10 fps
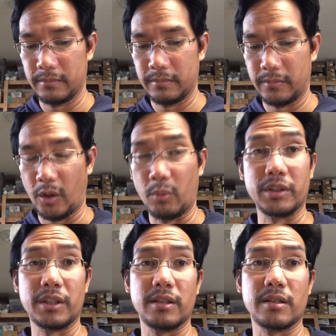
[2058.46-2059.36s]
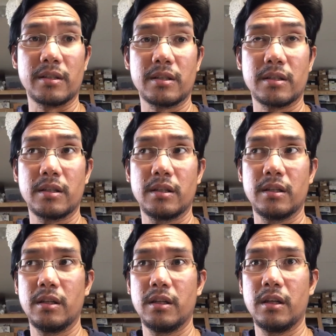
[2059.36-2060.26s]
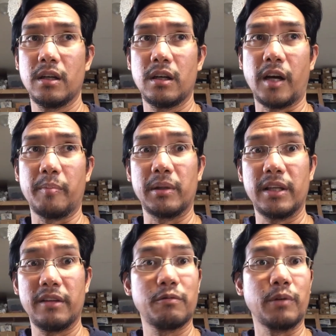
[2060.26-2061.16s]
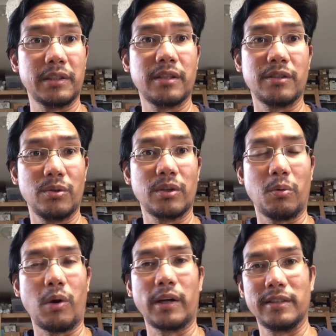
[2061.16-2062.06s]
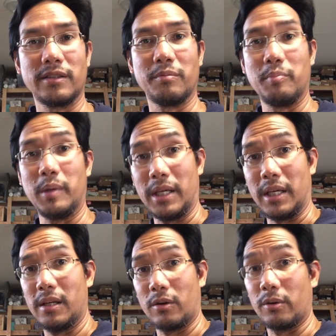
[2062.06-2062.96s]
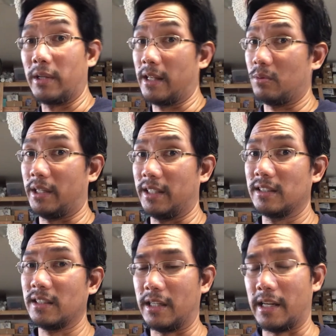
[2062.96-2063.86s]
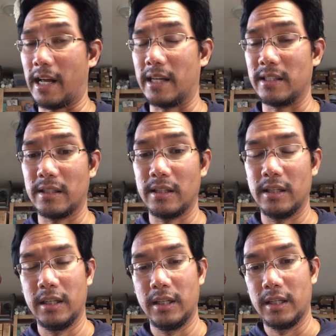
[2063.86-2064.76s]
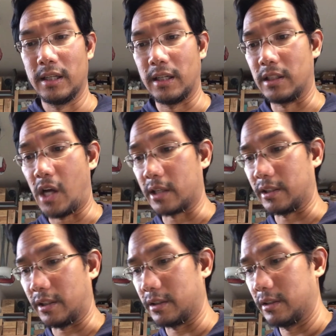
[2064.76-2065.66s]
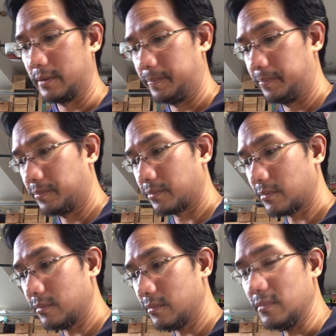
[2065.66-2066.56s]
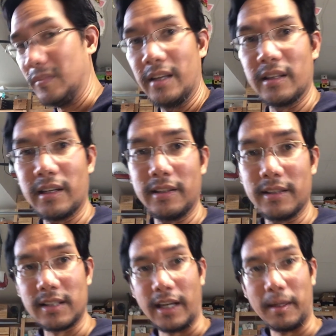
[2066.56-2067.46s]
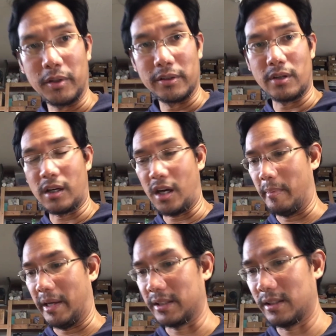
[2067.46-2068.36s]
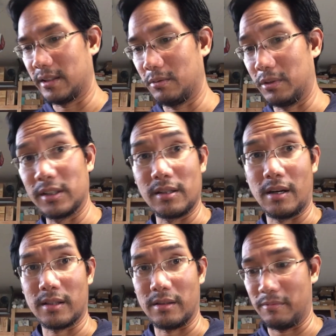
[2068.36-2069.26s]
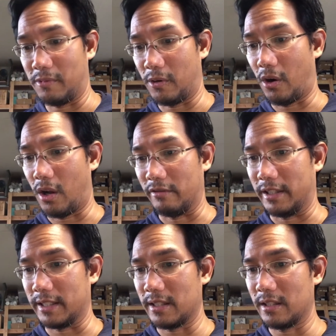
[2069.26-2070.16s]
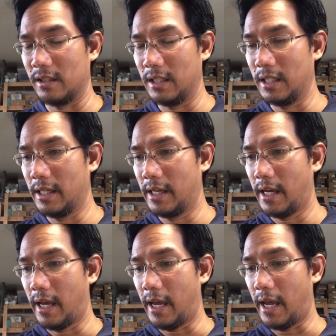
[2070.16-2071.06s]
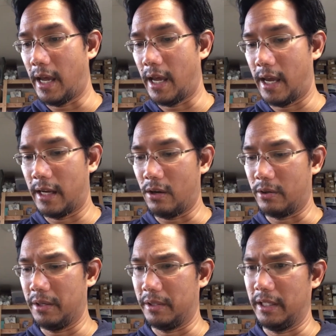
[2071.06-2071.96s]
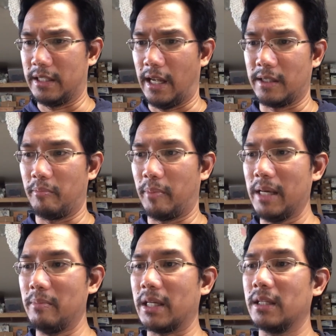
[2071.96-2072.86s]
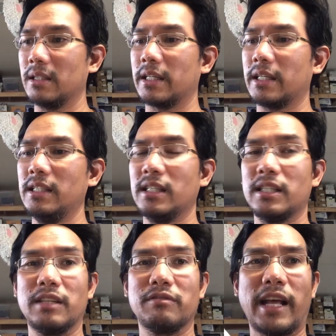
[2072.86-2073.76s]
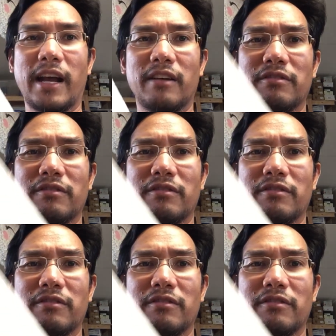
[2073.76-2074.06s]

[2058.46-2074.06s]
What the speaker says: Which is, I believe, what Tezuka wanted to be, or that's what he studied as, a doctor. And then he decided, I'm going to draw comics, which is awesome for all of us. And, oh, here he is as a baby. Like, he didn't even have,